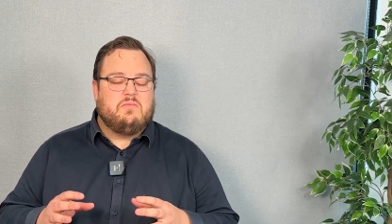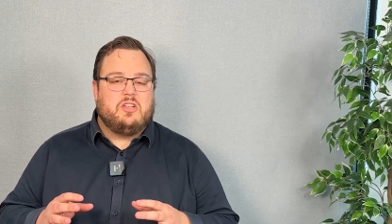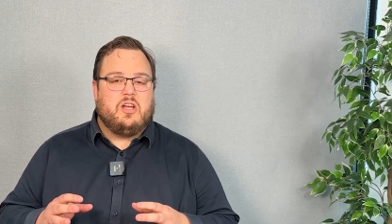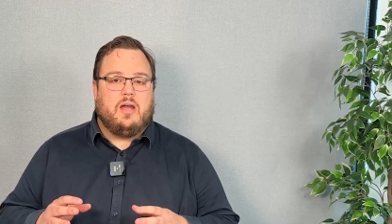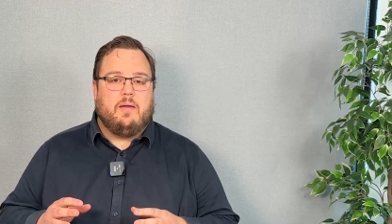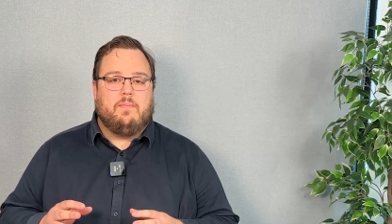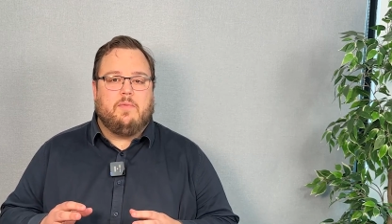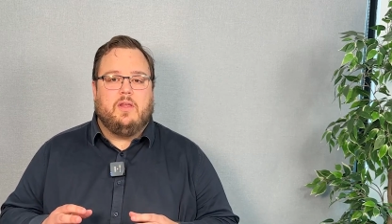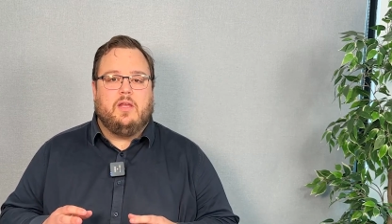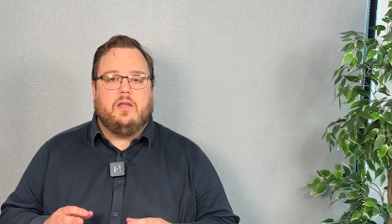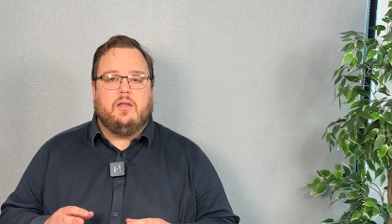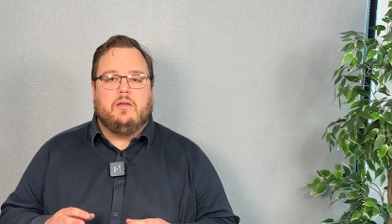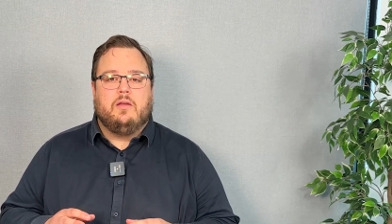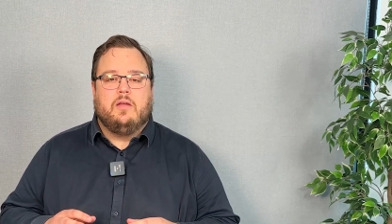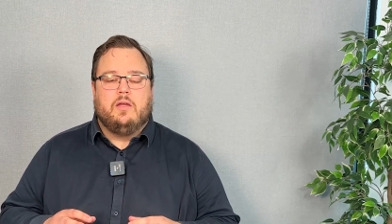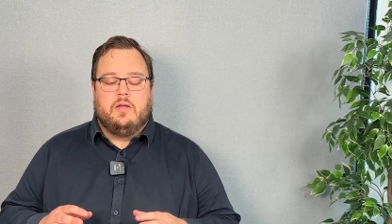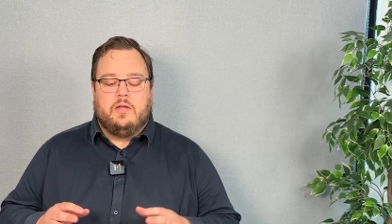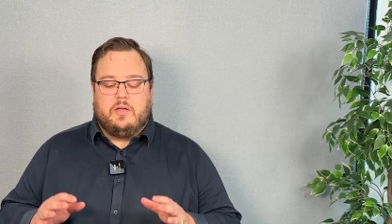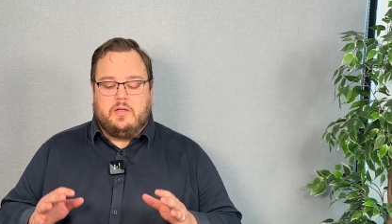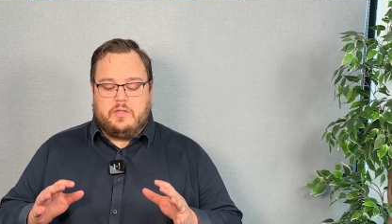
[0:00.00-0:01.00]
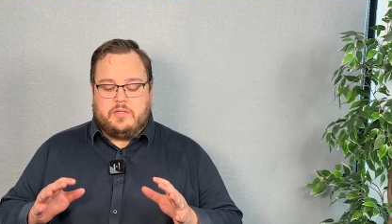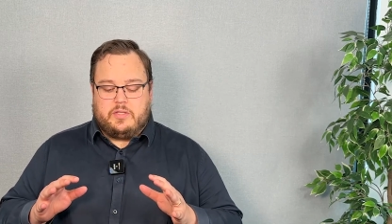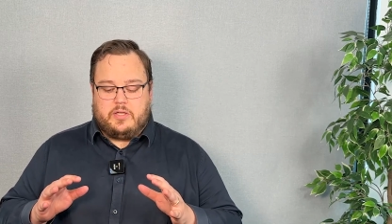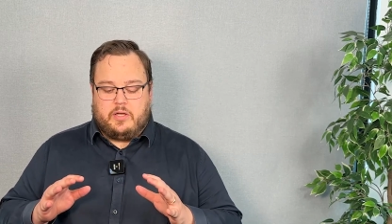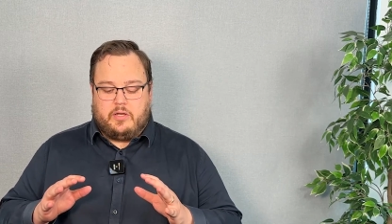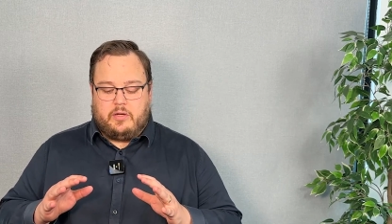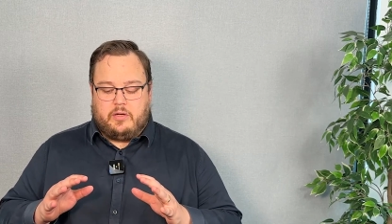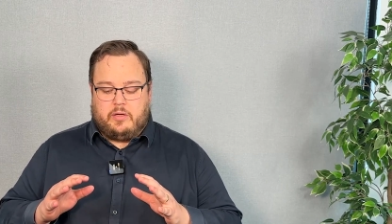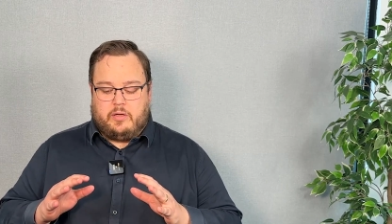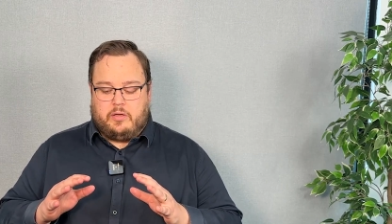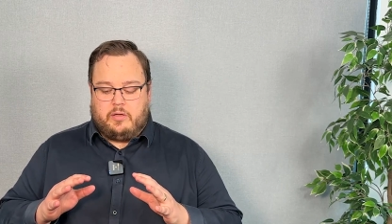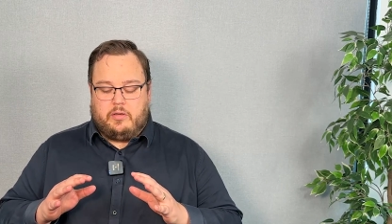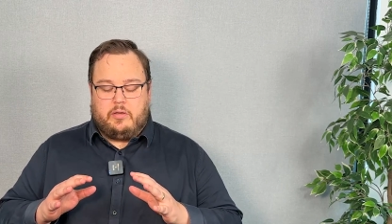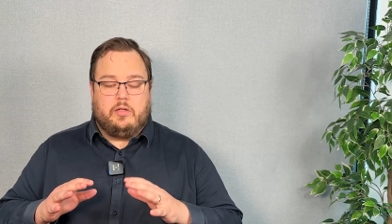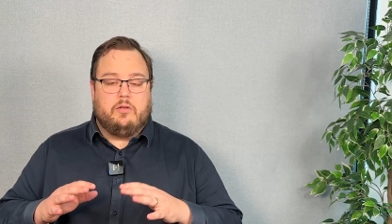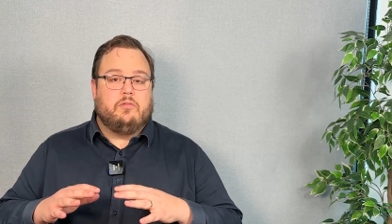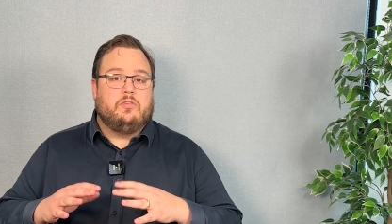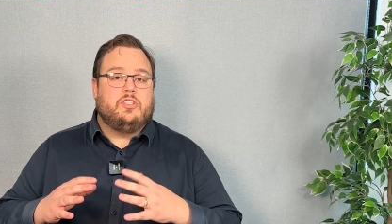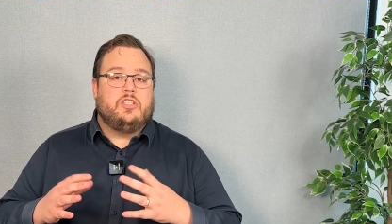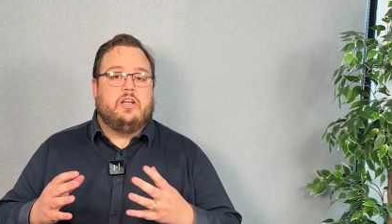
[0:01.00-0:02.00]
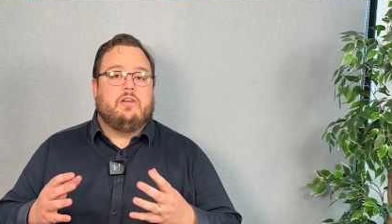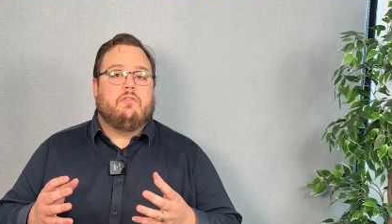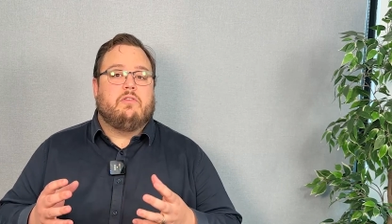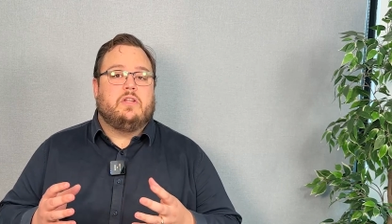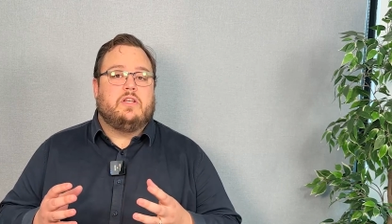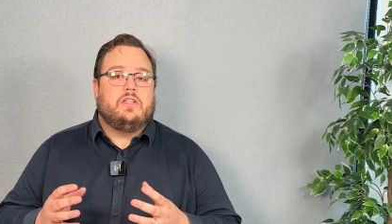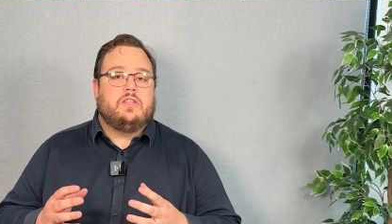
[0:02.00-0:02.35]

type thing. So you'll generally